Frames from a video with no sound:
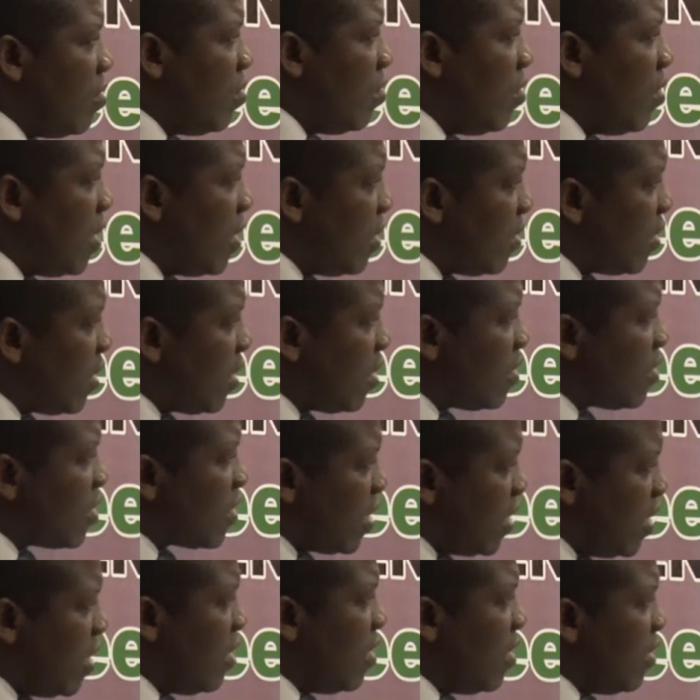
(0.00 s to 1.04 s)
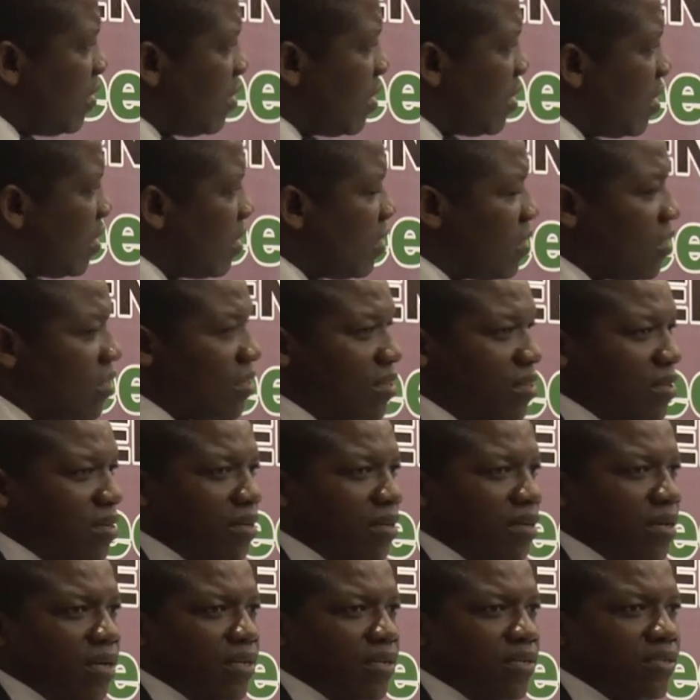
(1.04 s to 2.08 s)
leather, skin and leather,
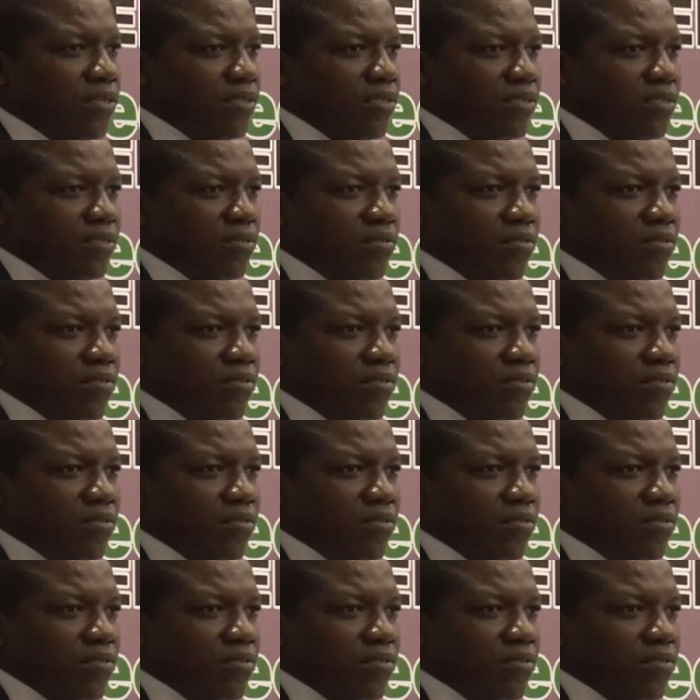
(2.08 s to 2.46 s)
and